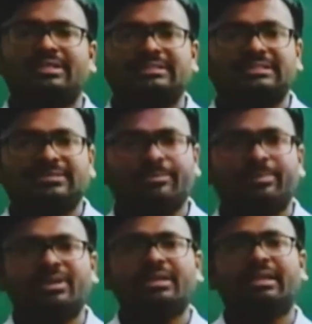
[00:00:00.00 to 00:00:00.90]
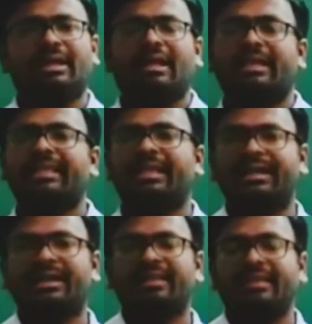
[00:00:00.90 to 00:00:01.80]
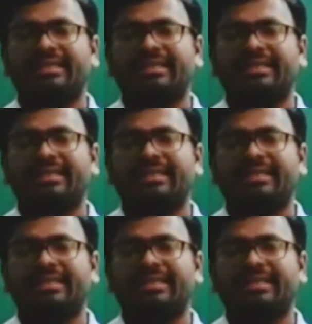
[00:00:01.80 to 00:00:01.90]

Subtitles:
is simple aldehyde,